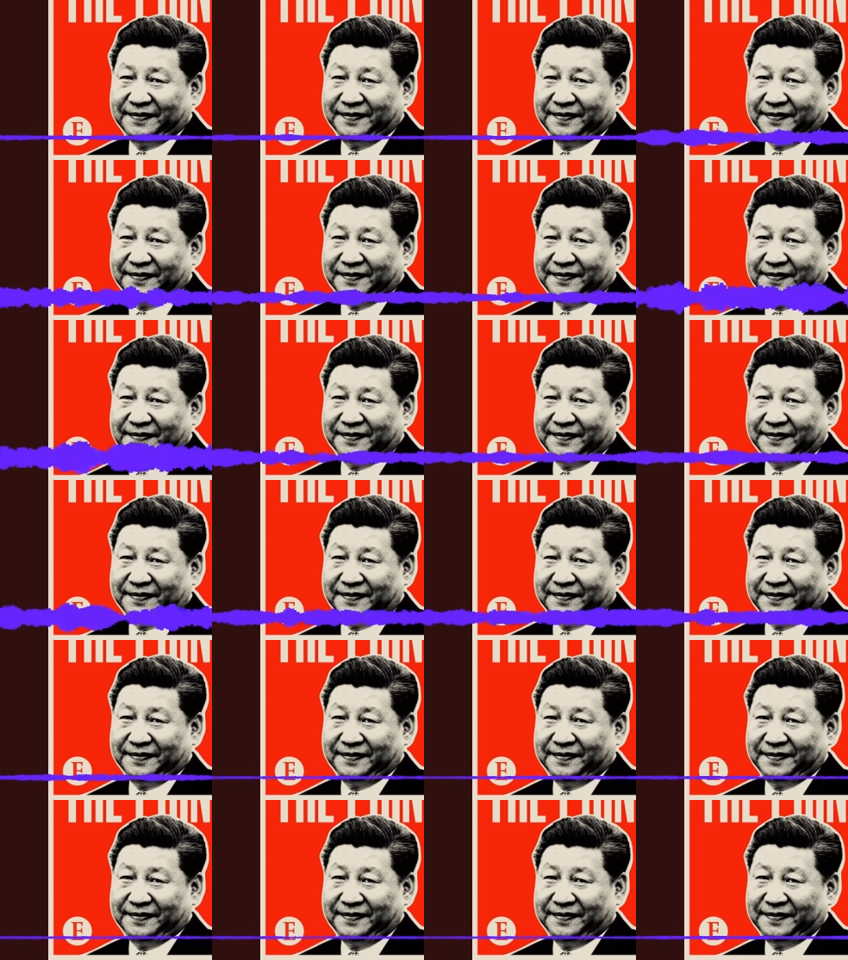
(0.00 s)
and then
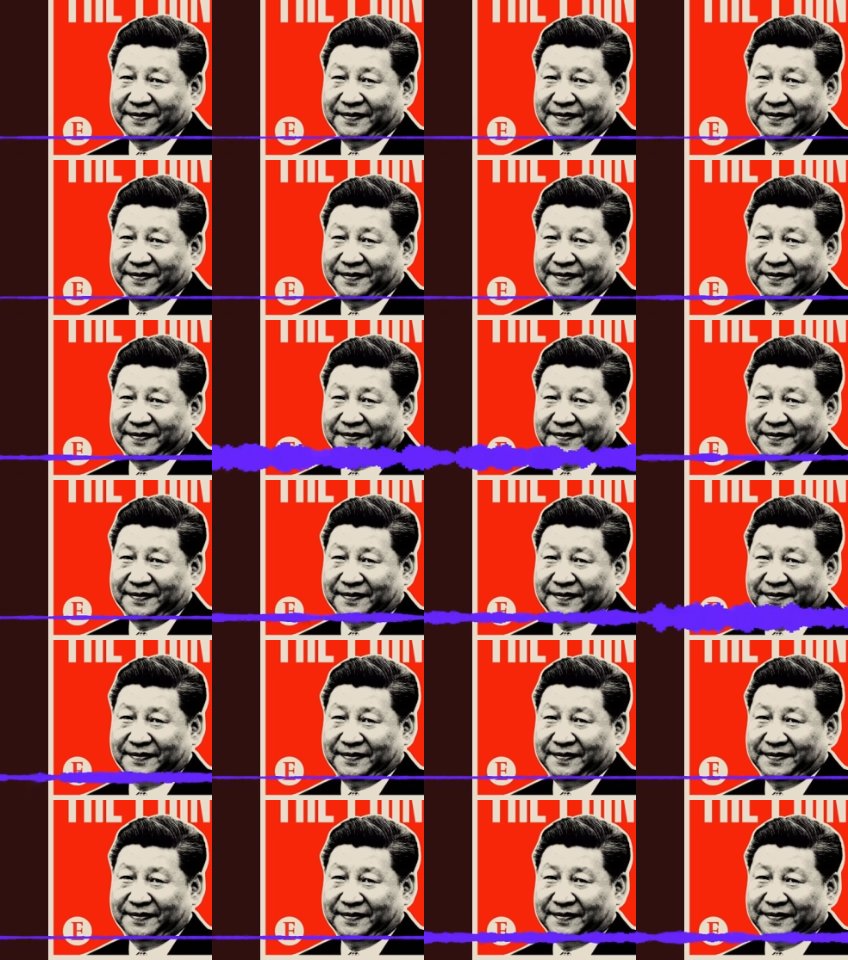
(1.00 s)
they
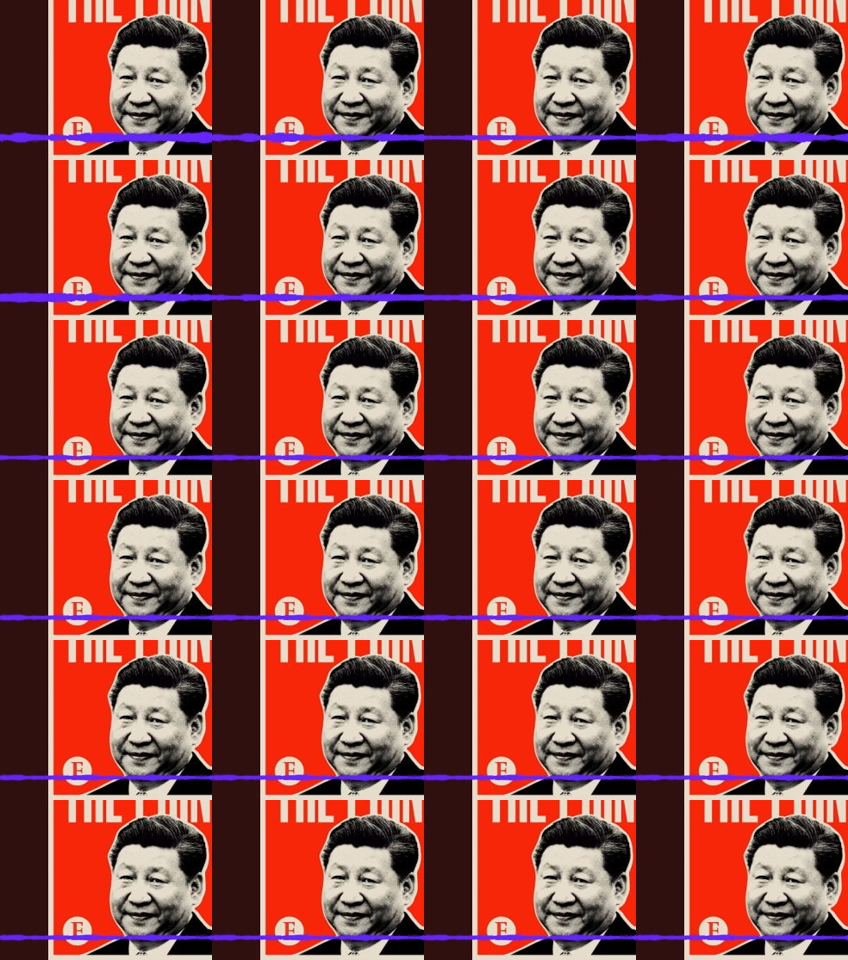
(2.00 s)
handcuffed me